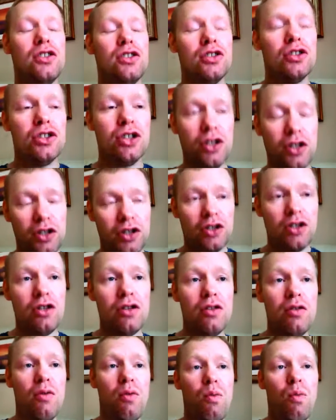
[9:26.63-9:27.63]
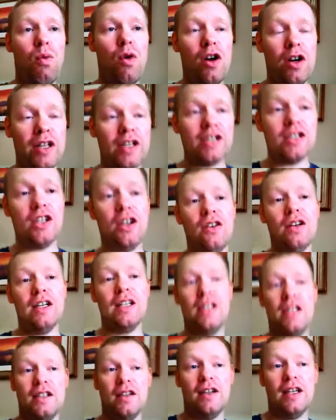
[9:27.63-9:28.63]
Just do one entire
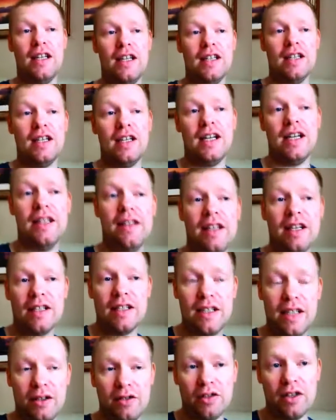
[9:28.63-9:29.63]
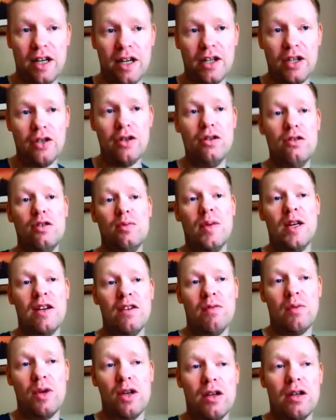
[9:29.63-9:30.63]
site a day, and that sounds like a huge amount
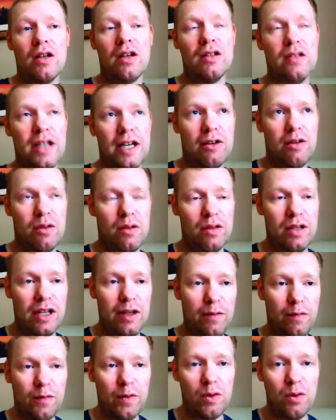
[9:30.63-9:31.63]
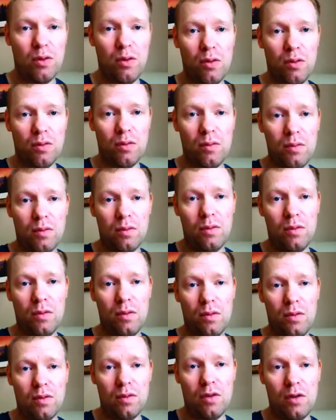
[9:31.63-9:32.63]
of work. Now, if you've
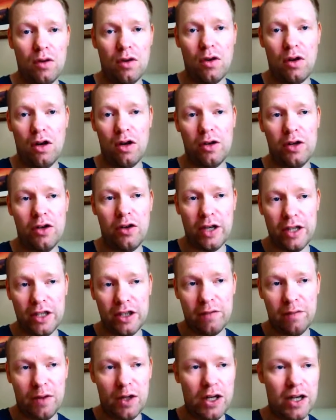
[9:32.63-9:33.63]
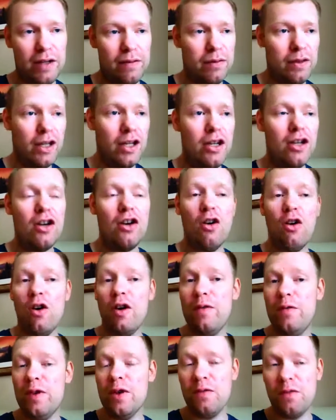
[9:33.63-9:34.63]
got a 9 to 5, or
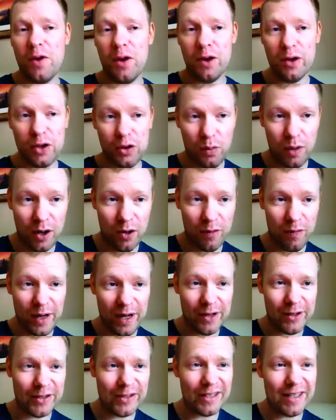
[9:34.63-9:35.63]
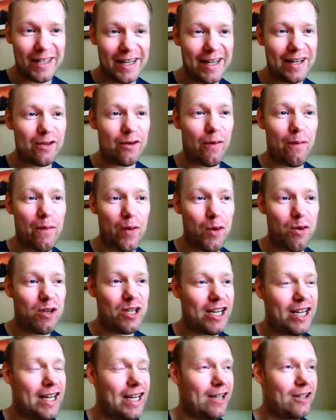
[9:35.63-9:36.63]
if you've got a 12-hour a day or
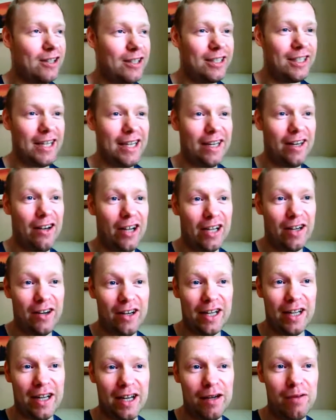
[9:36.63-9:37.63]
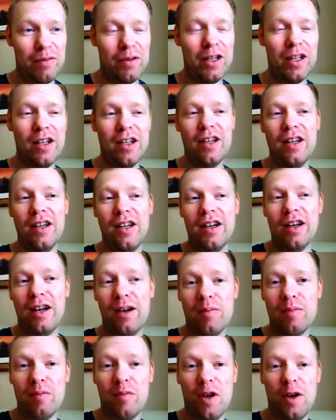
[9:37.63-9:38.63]
14-hour a day like I have,
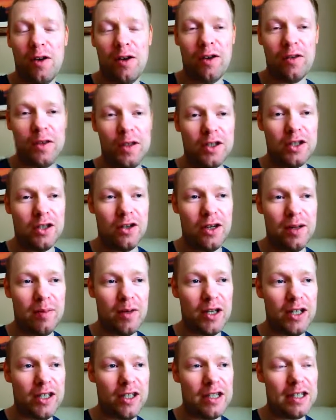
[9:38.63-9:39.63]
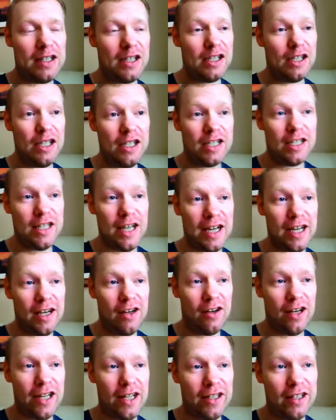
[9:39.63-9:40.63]
a lot of the time I don't see
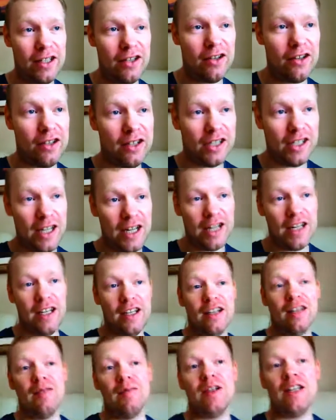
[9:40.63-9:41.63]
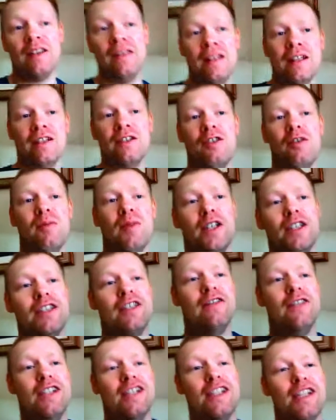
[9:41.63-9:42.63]
daylight. You can see, I mean, it's not
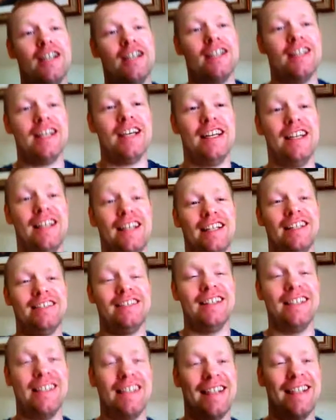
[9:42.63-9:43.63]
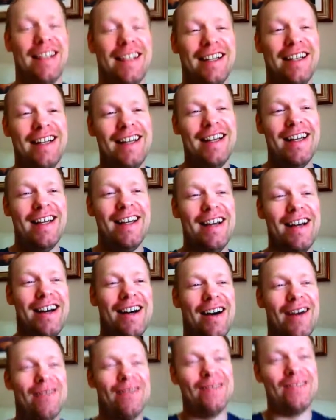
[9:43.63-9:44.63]
much of a suntan here, is it?
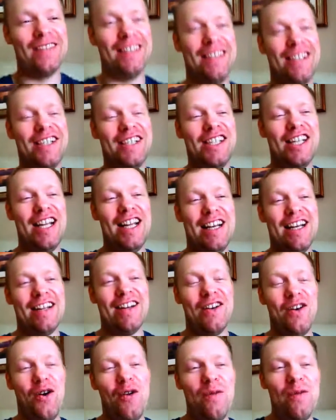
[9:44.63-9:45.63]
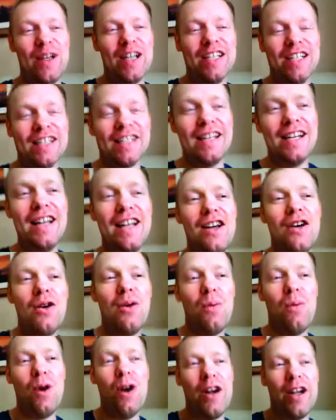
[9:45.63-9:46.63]
Just in an office,
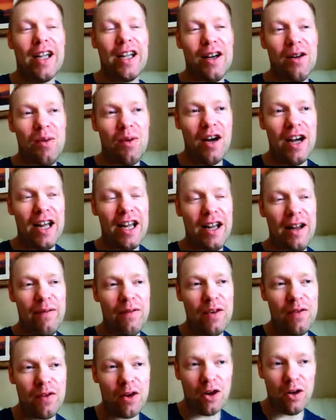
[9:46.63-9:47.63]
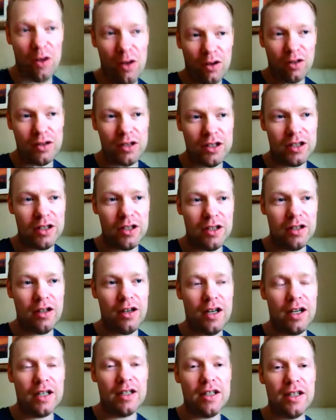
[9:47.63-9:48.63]
working away. If you've got a lot to do,
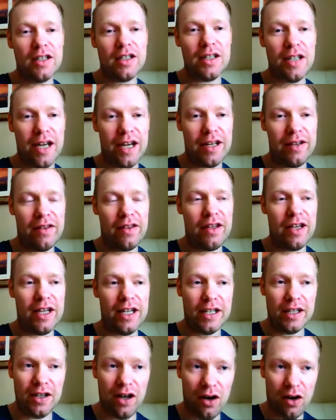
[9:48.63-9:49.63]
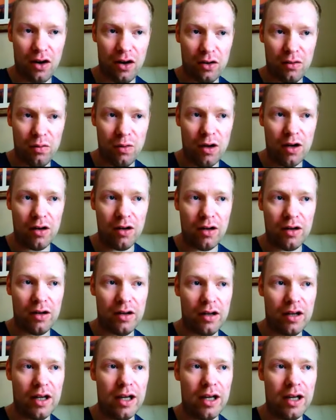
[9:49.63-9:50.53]
I understand that it's hard work.